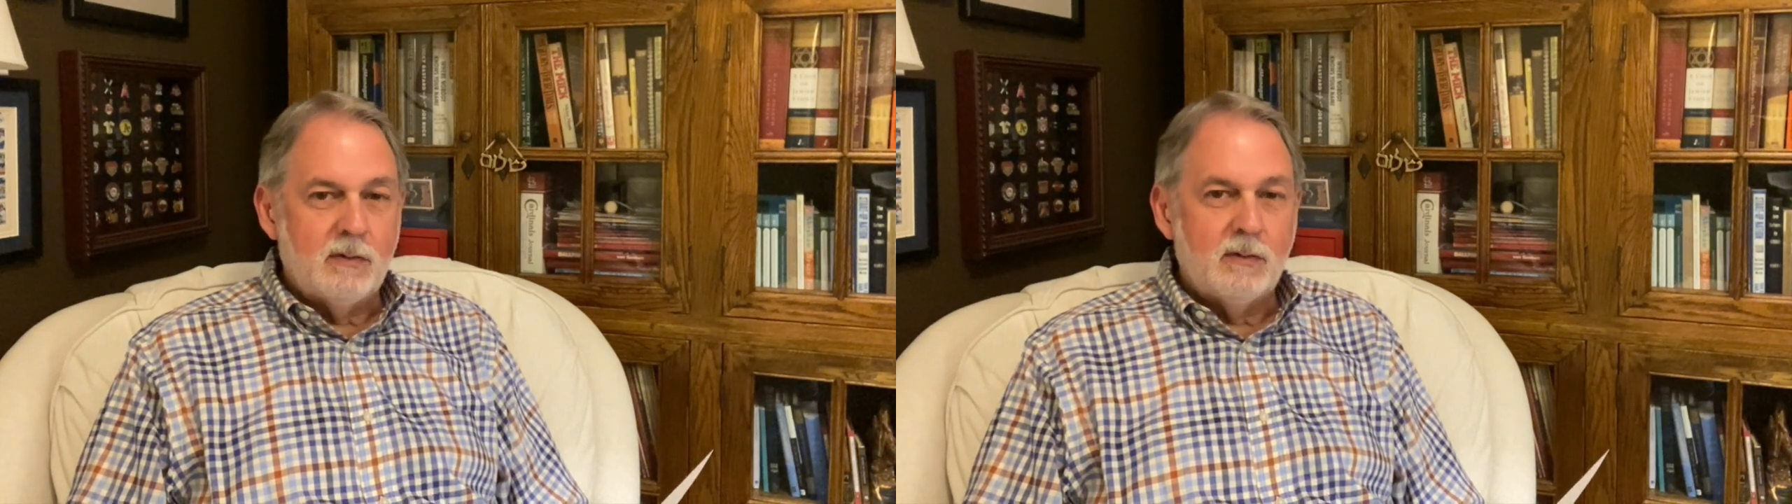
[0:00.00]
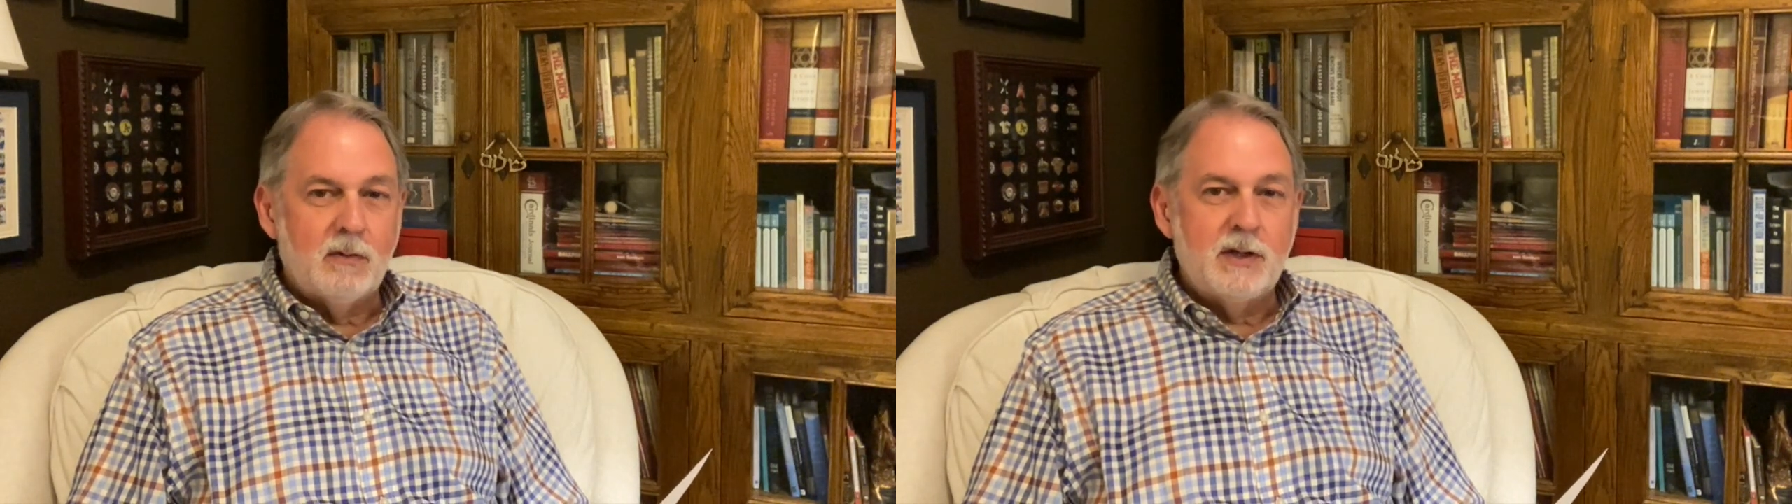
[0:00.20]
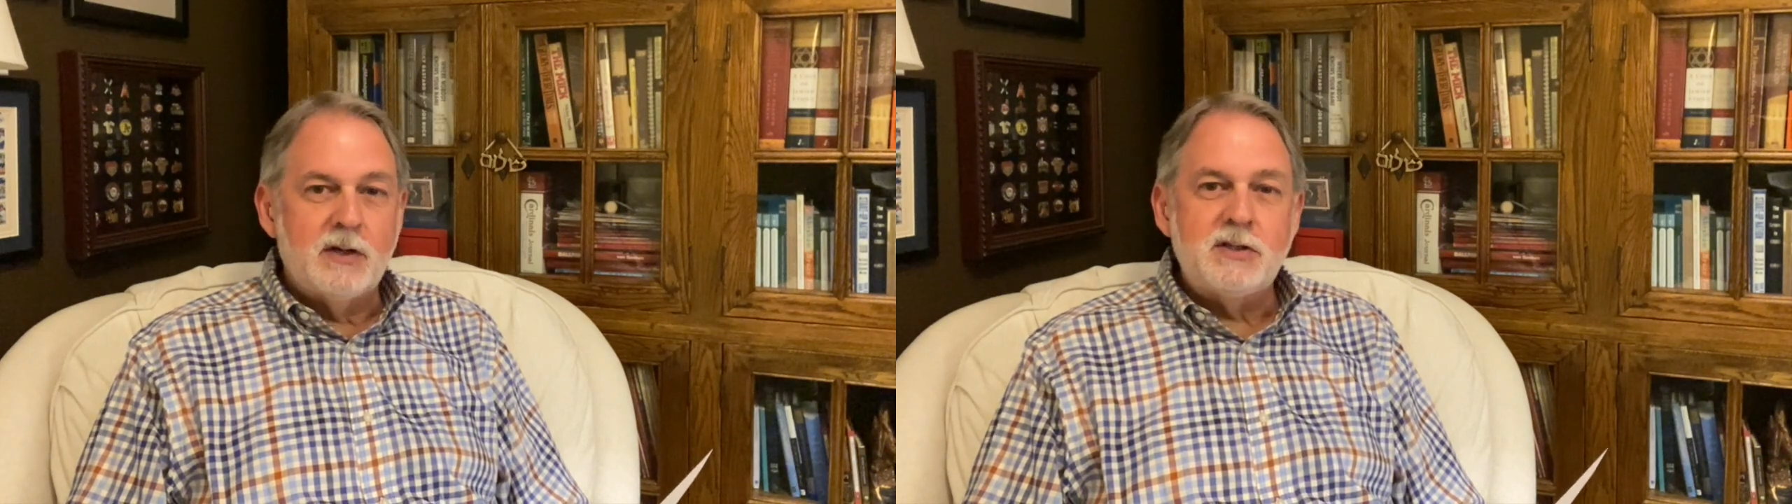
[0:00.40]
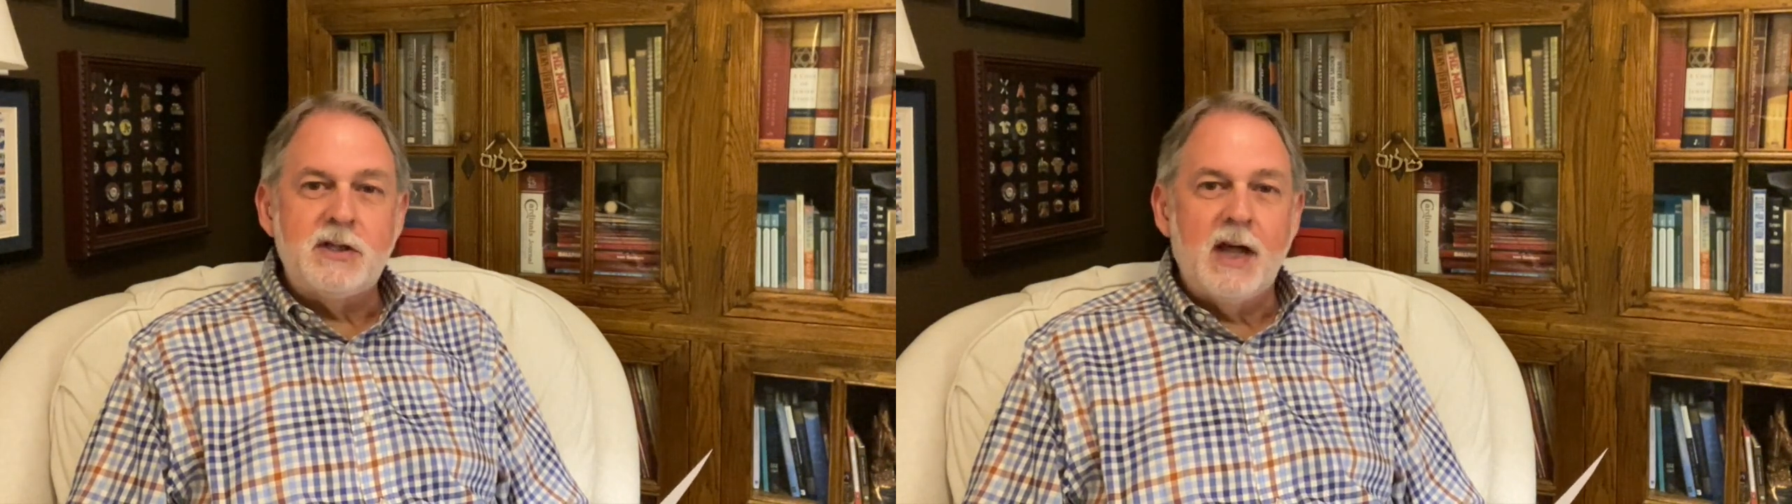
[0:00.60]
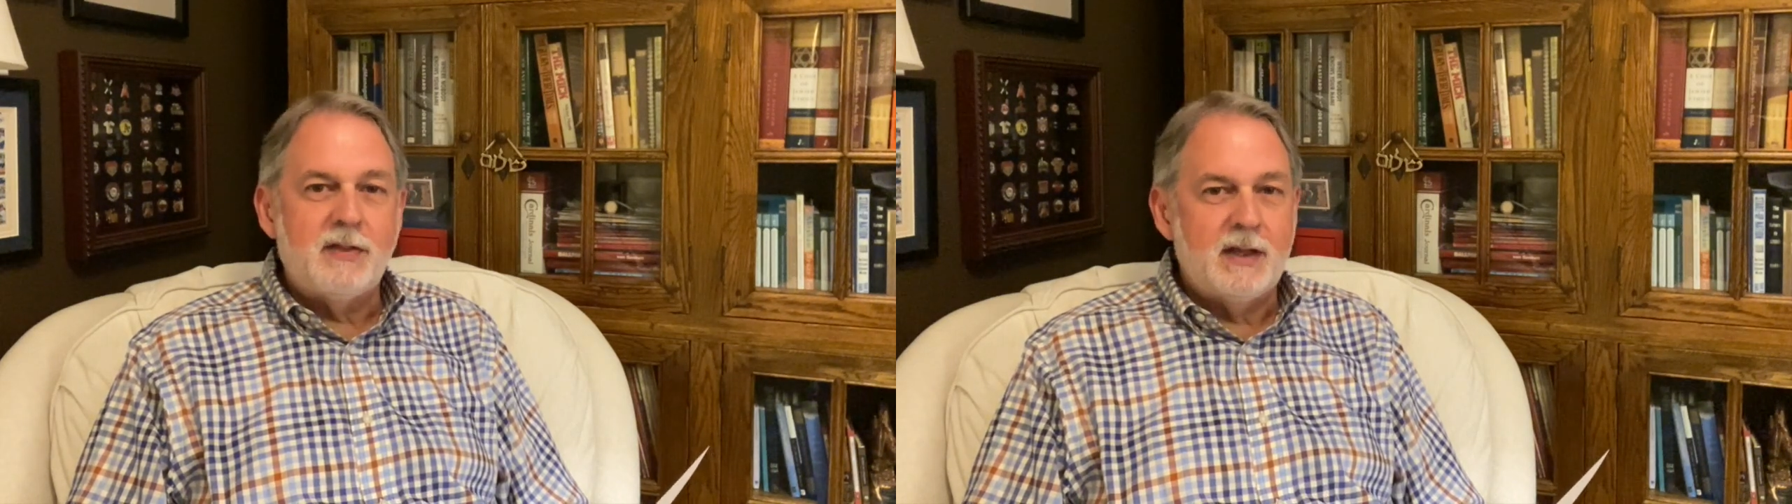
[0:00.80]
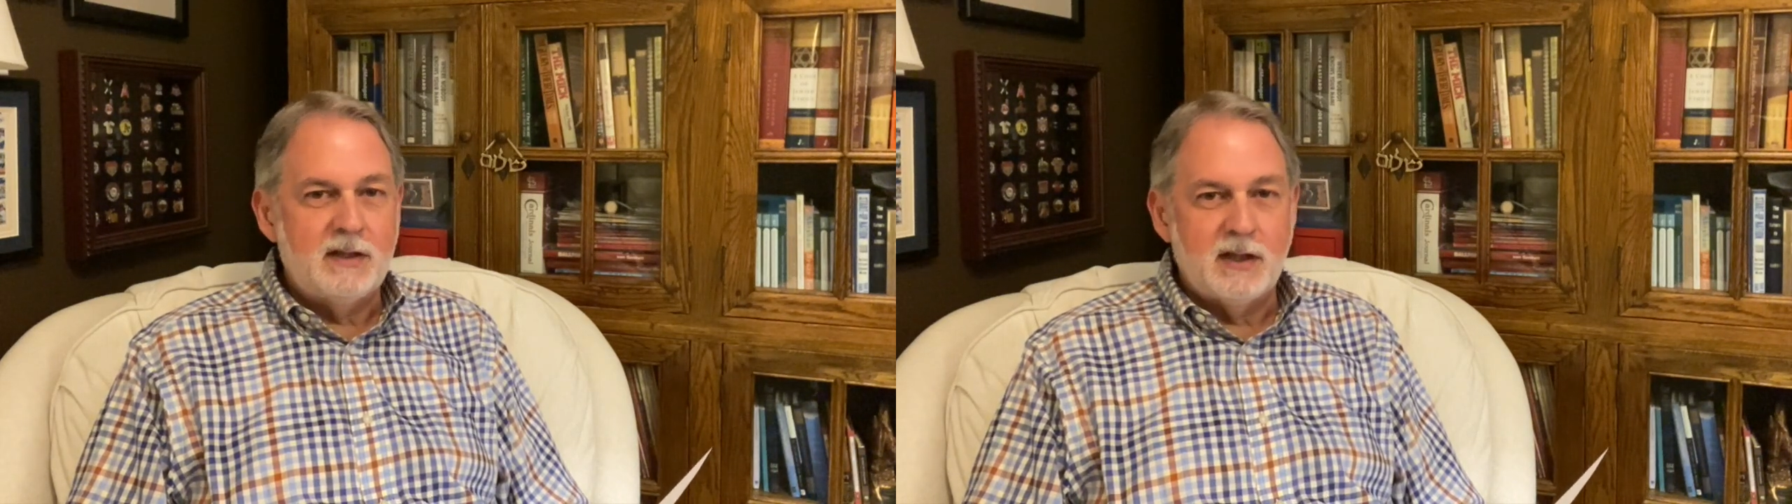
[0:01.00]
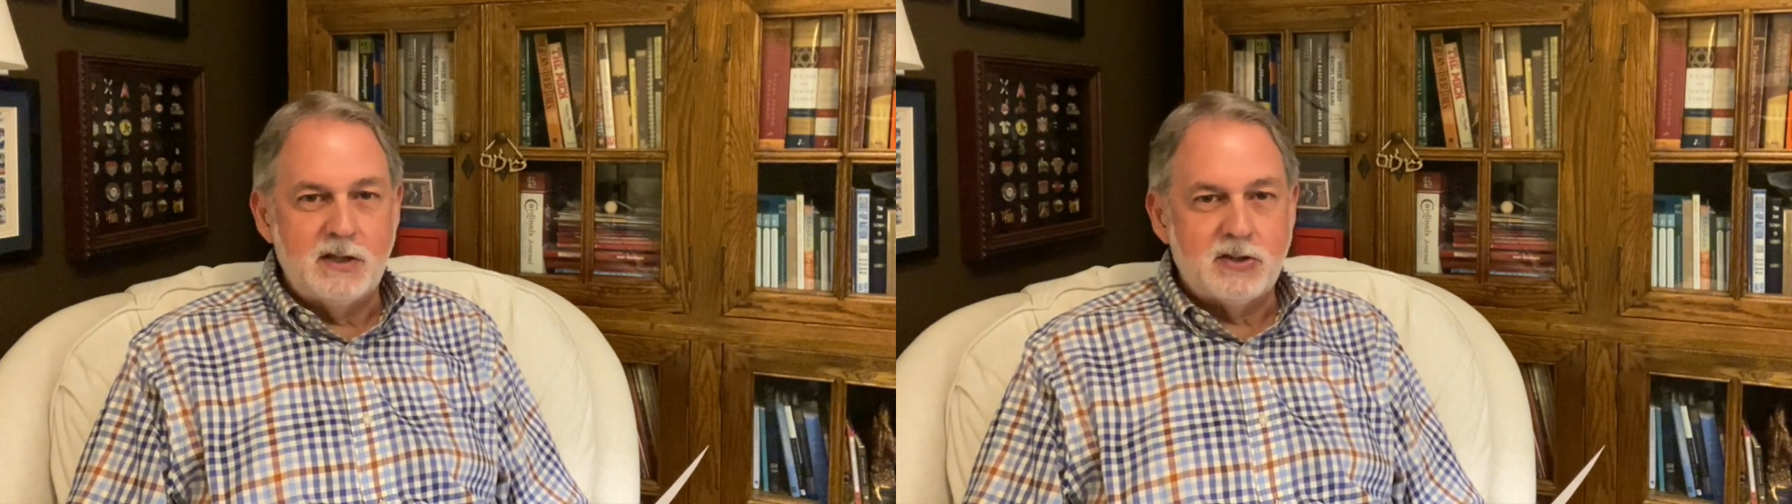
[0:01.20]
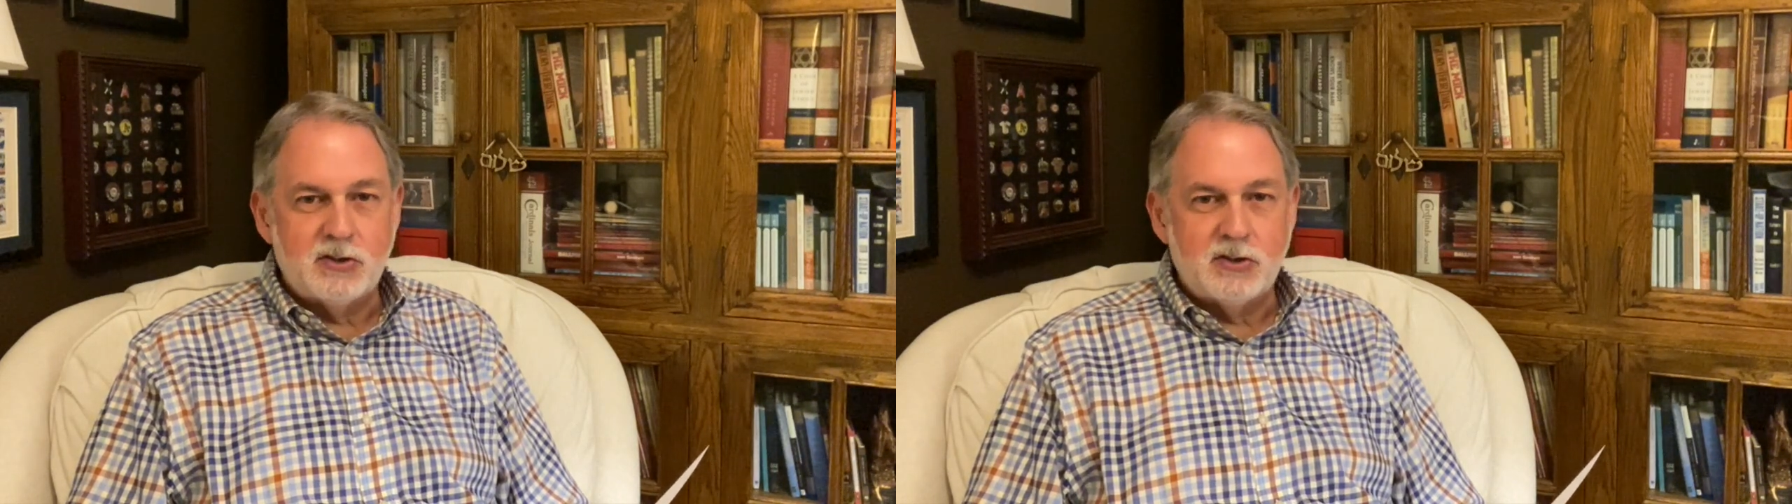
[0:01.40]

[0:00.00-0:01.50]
Well, there's nothing that has